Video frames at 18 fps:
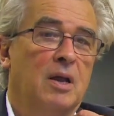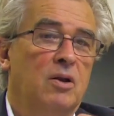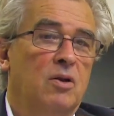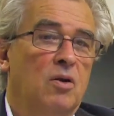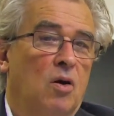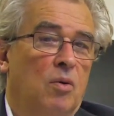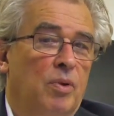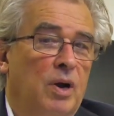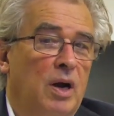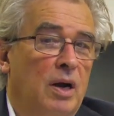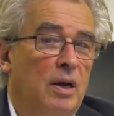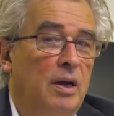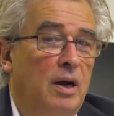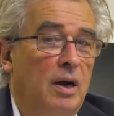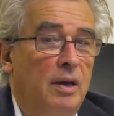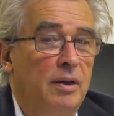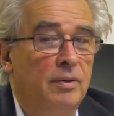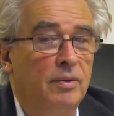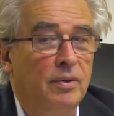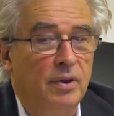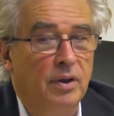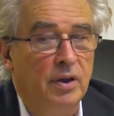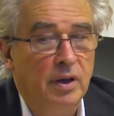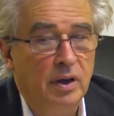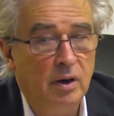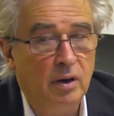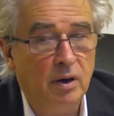No, but I
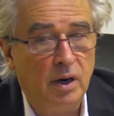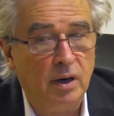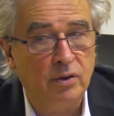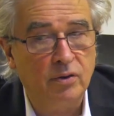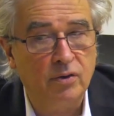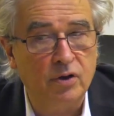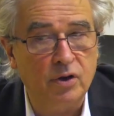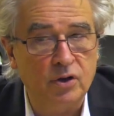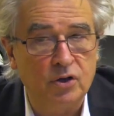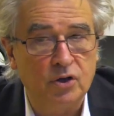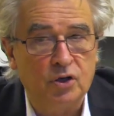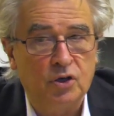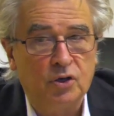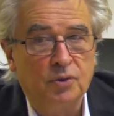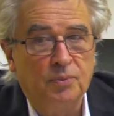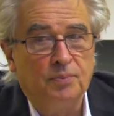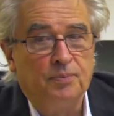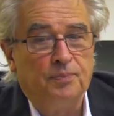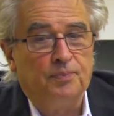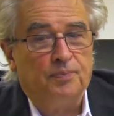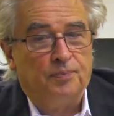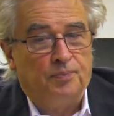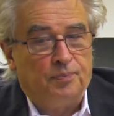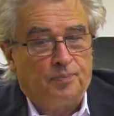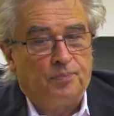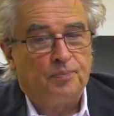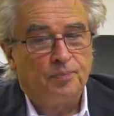teach.
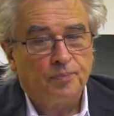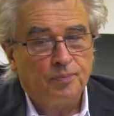Mm.